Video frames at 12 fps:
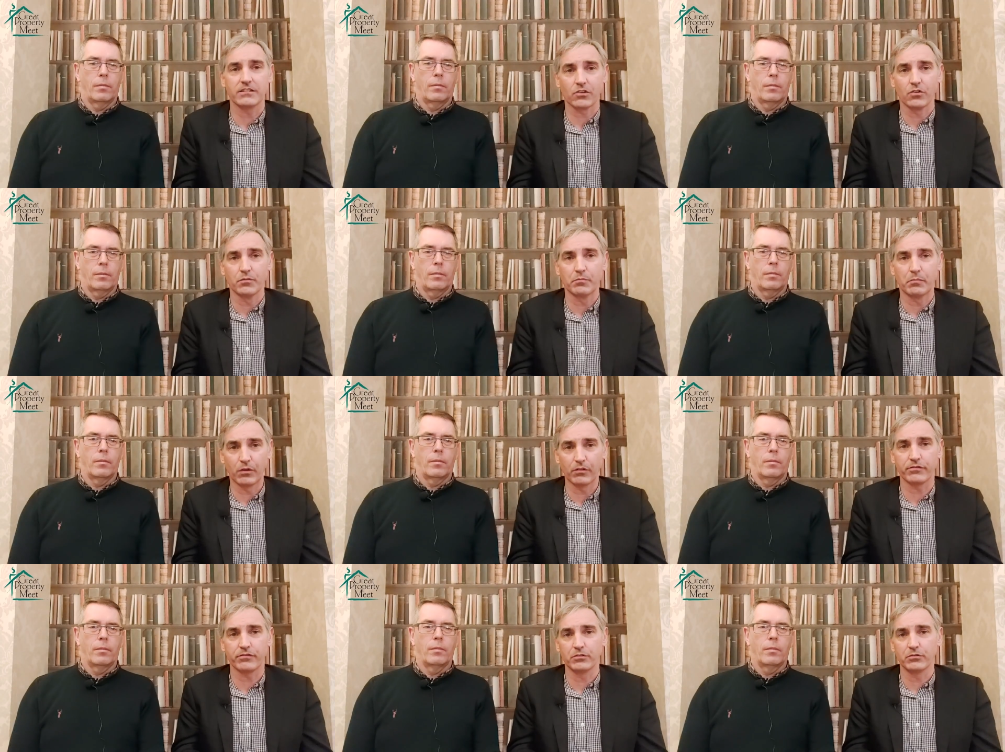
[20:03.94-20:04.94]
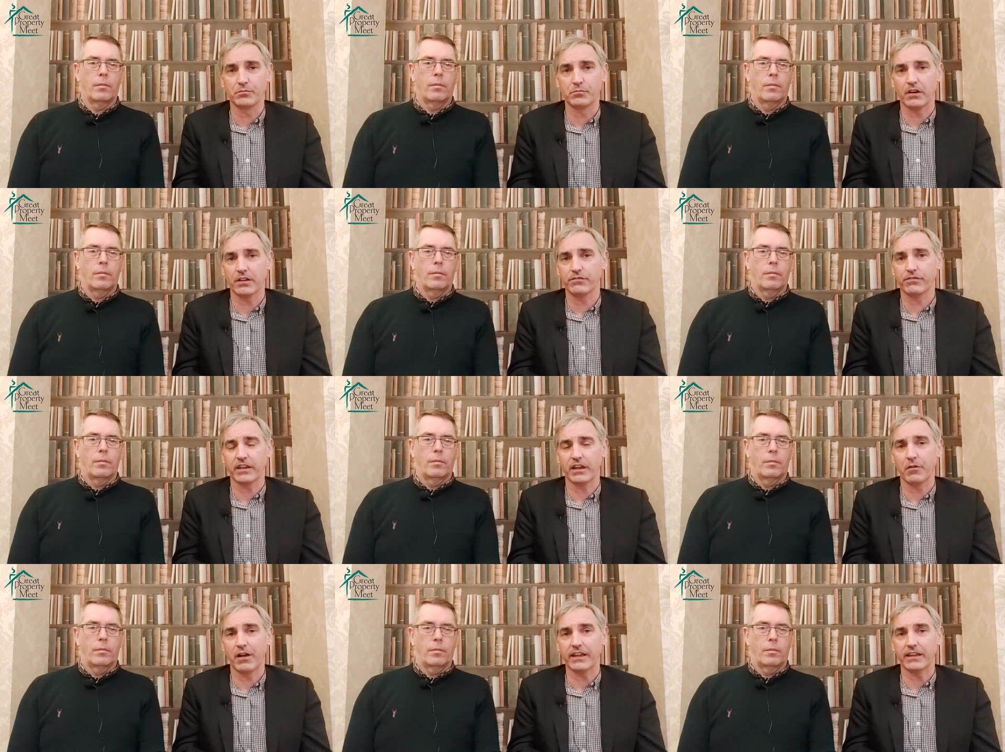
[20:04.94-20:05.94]
Speaker 1: case law put forward by the
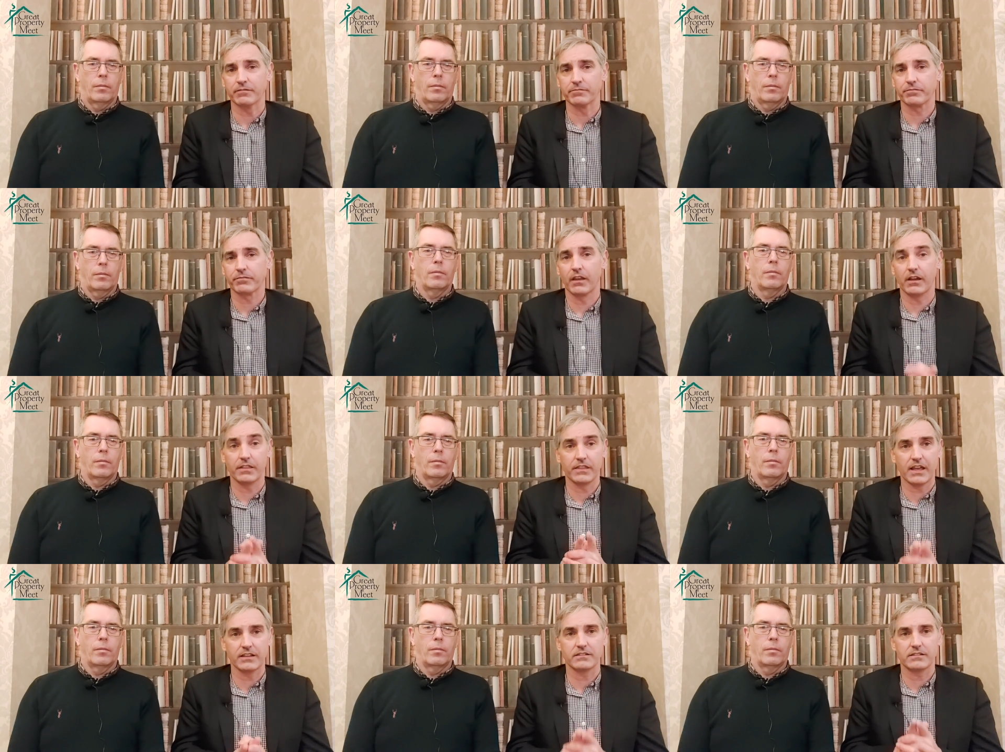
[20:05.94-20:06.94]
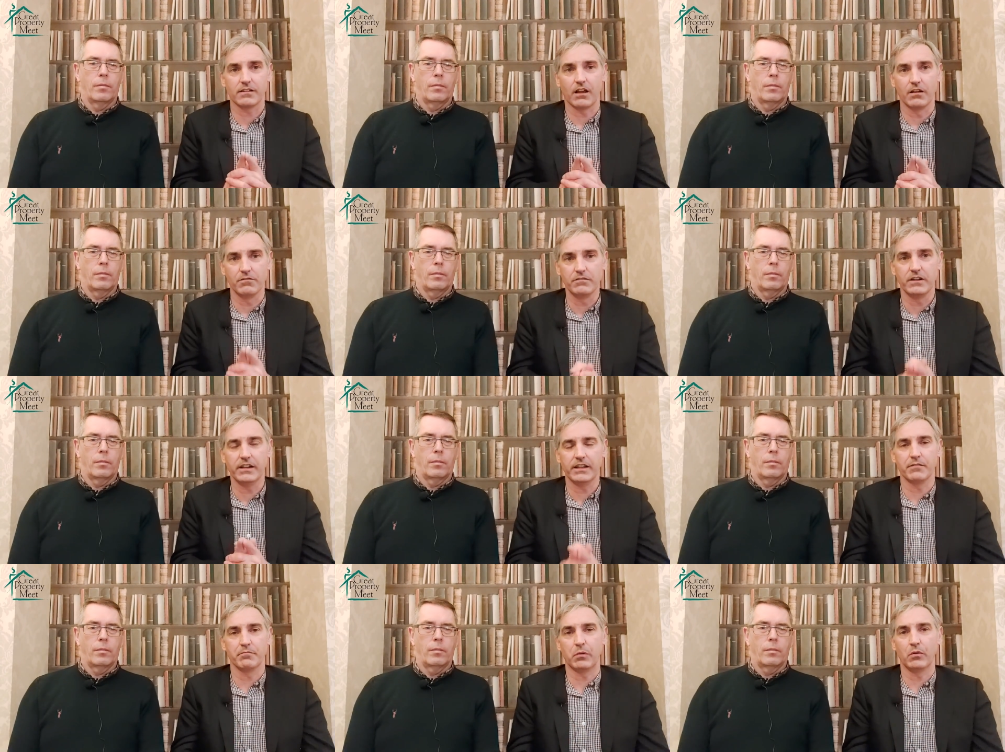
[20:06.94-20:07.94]
VOA. And that's a
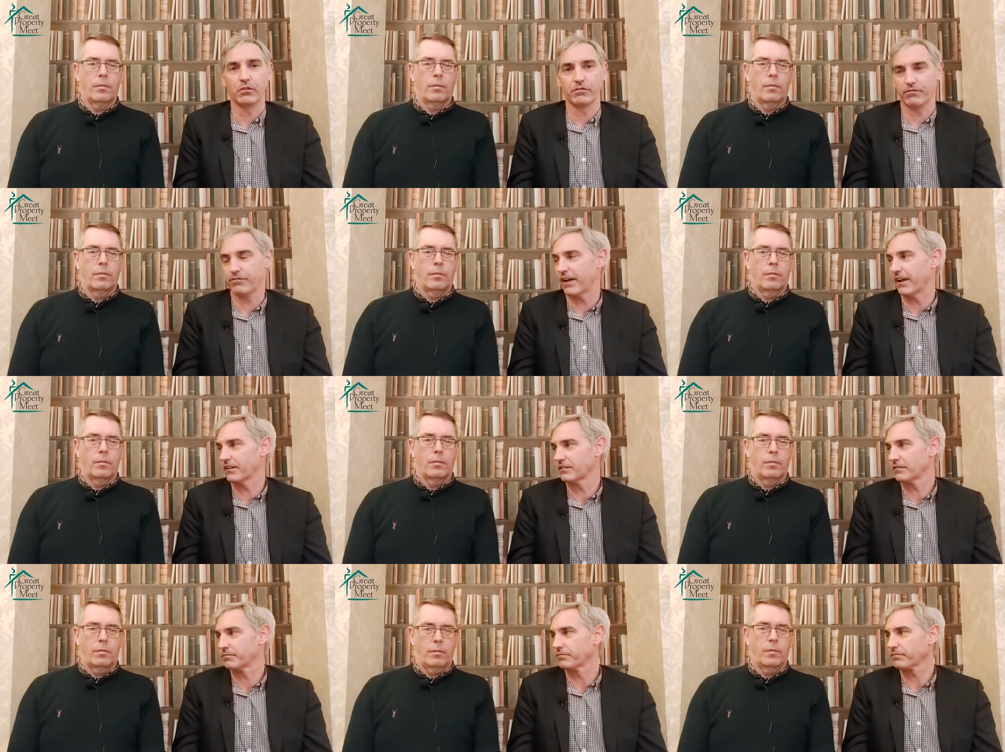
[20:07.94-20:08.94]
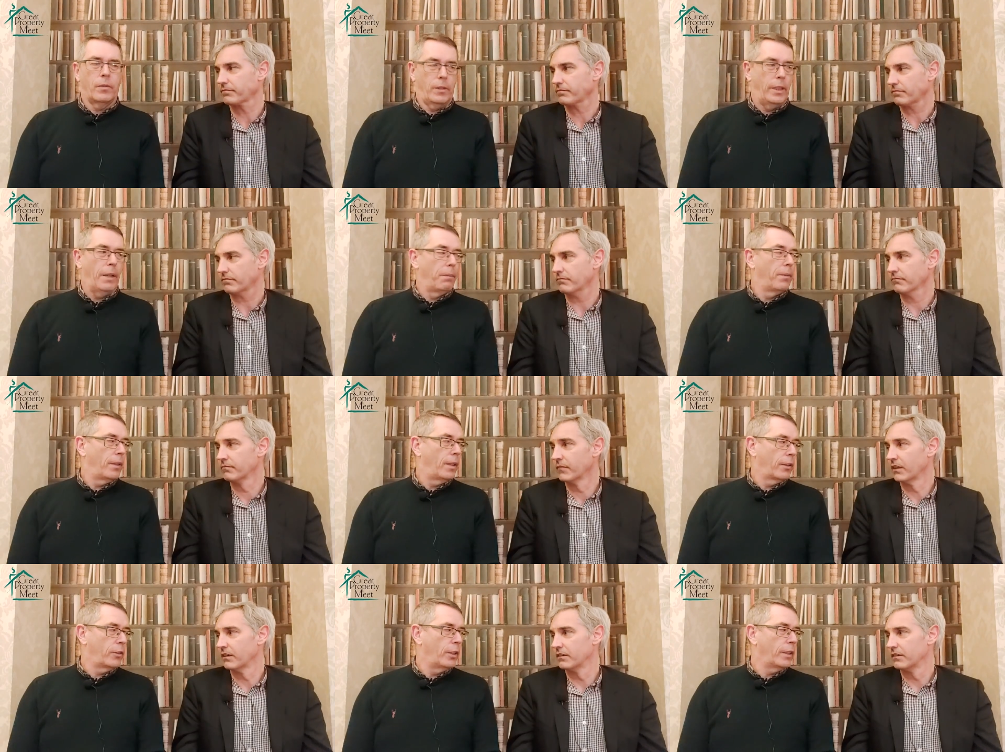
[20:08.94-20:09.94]
really important fact.
Speaker 2: Yeah,
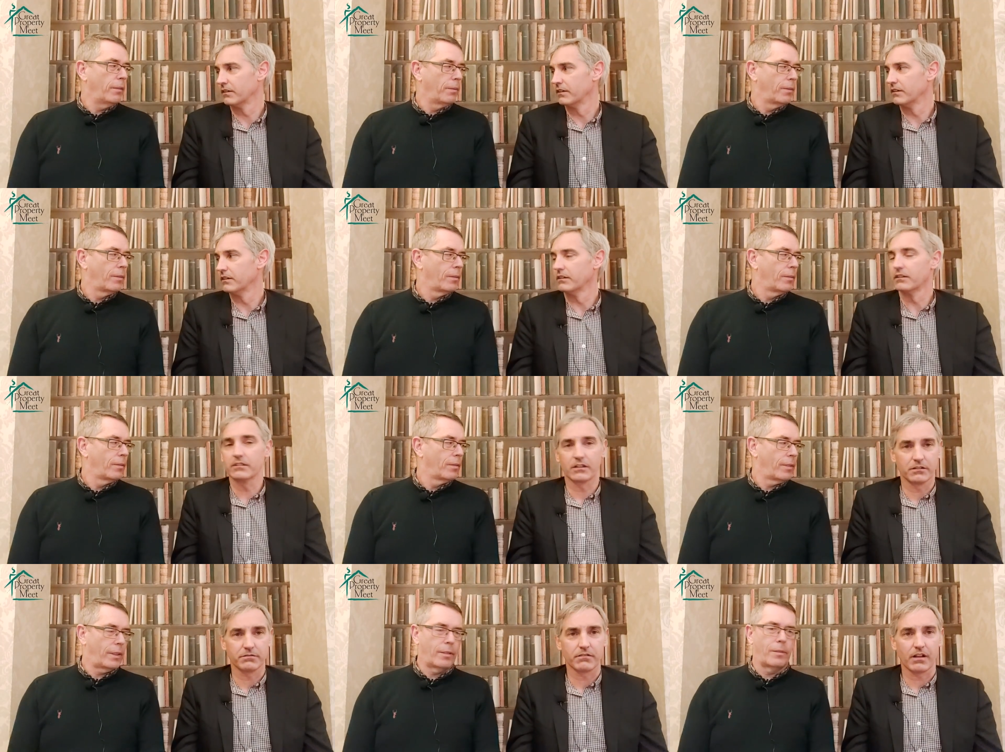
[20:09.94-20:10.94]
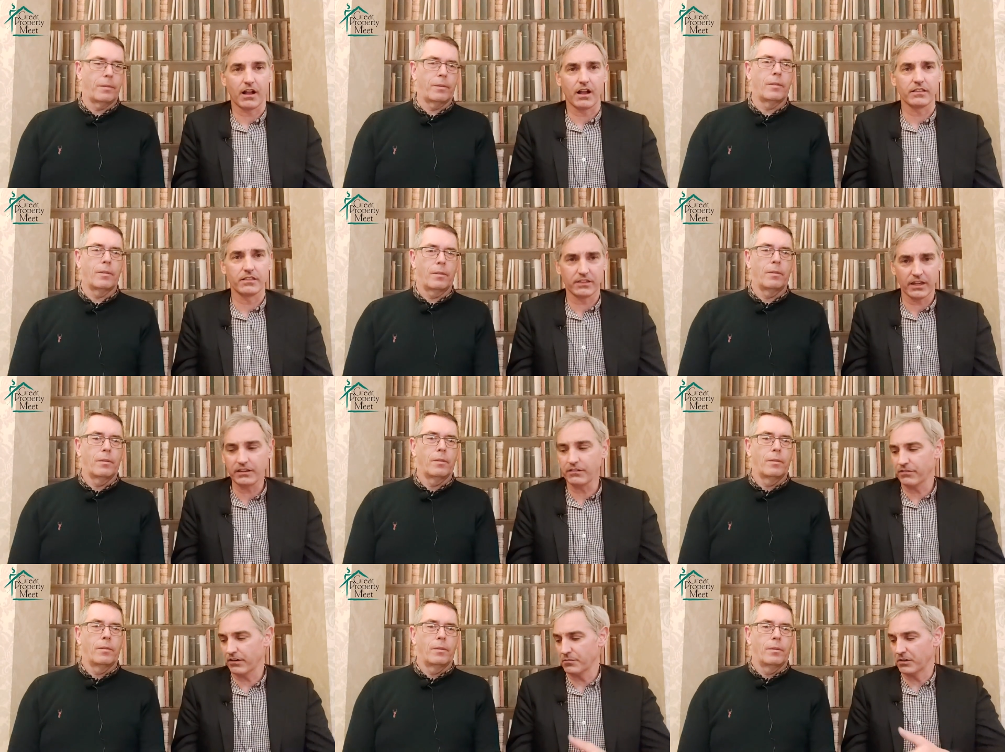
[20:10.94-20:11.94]
I agree.
Speaker 1: So I
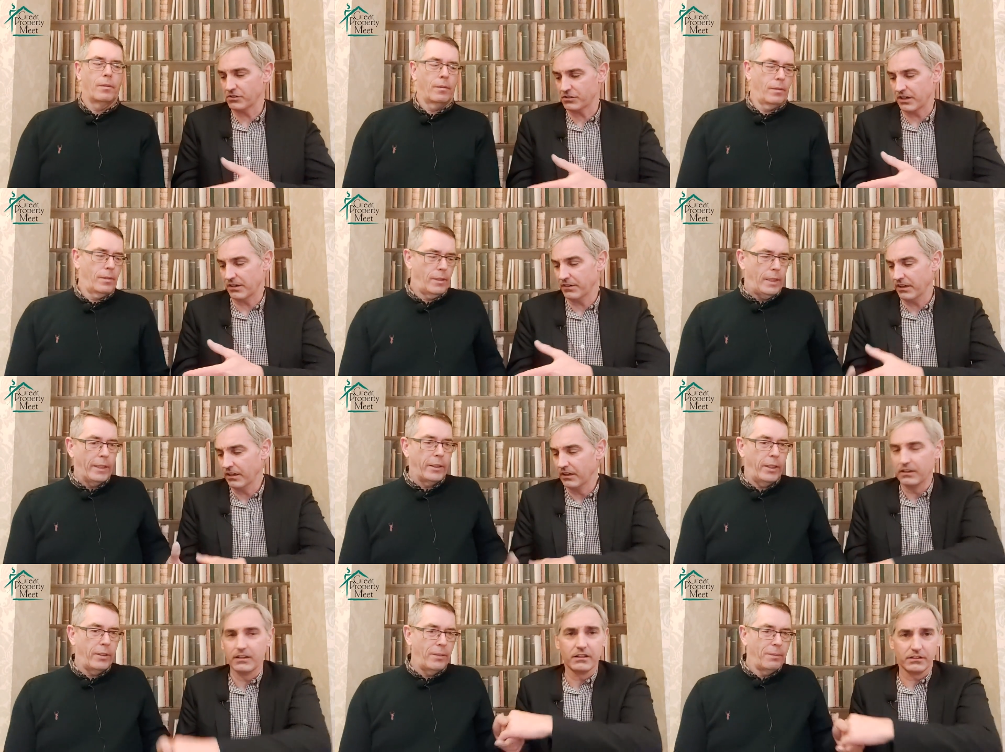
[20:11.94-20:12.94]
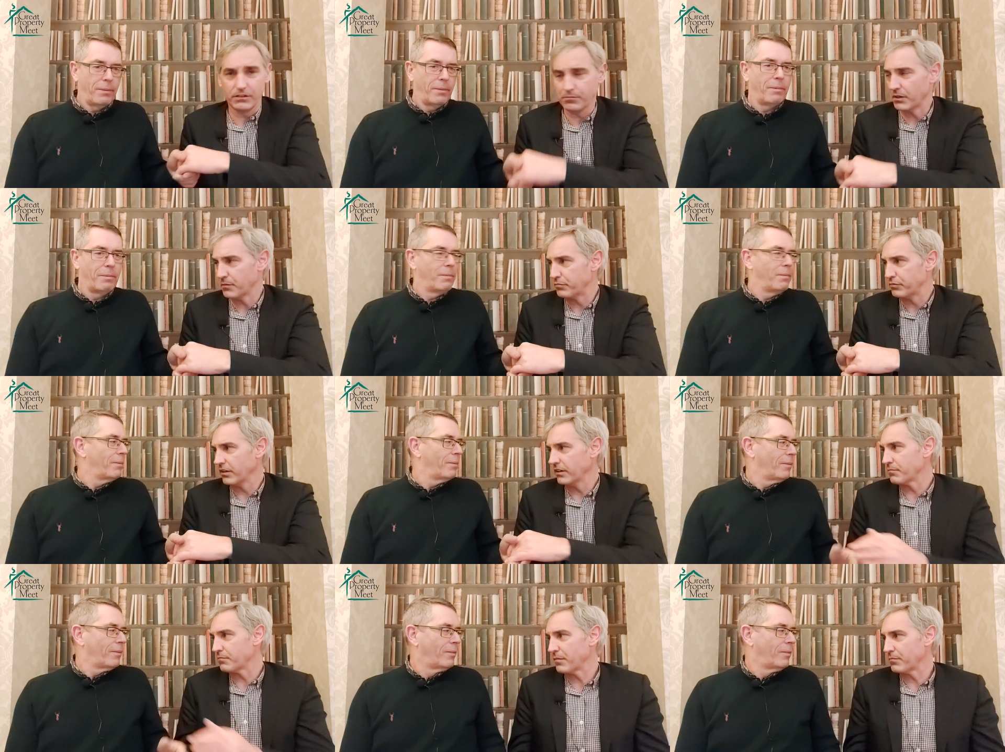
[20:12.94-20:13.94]
thank you very much, Tony. Thank you. You've been a
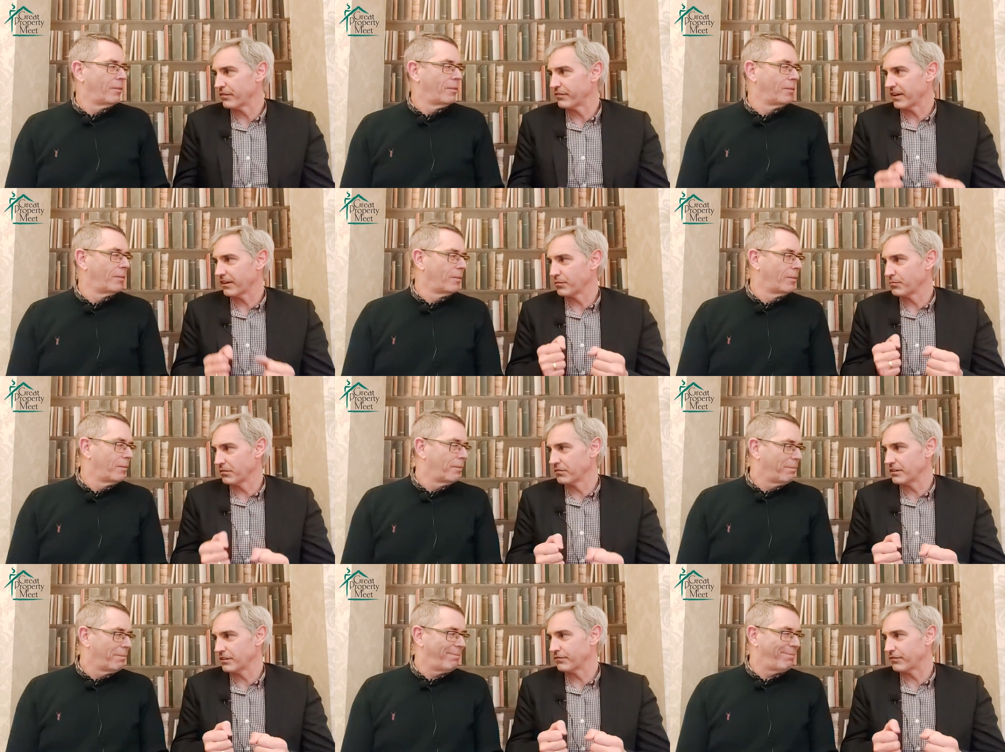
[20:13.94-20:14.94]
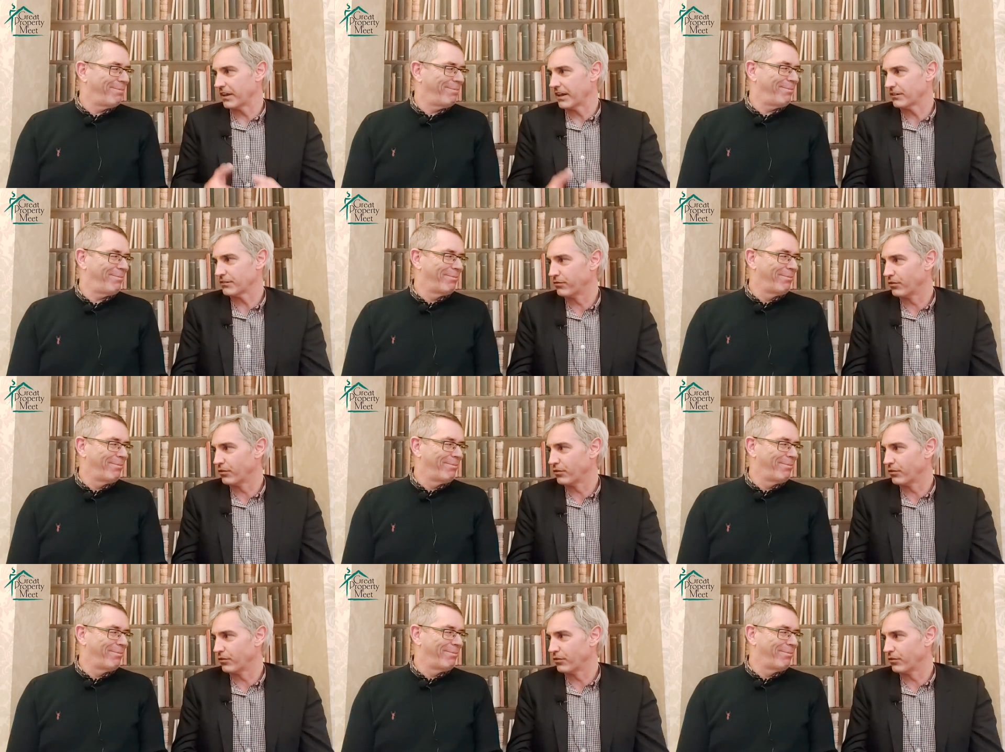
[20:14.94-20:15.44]
brilliant member of our community for the